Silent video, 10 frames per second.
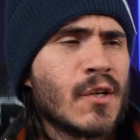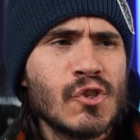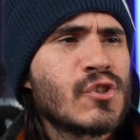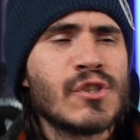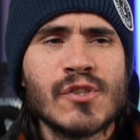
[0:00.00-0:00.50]

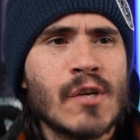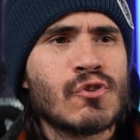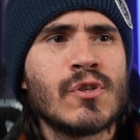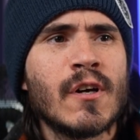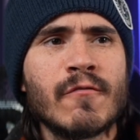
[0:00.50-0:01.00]
just a
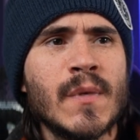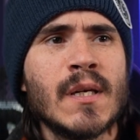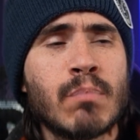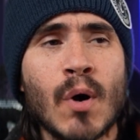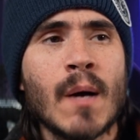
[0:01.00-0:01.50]
session of me
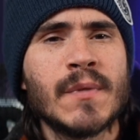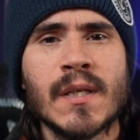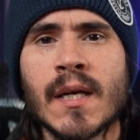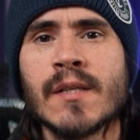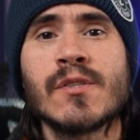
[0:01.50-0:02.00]
prompting
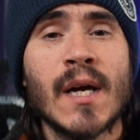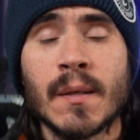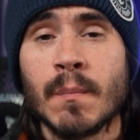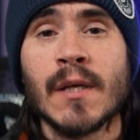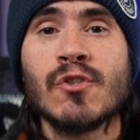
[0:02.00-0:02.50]

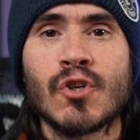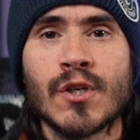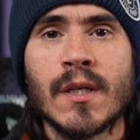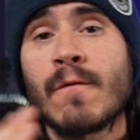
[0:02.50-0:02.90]
inside MIDJOURNEY,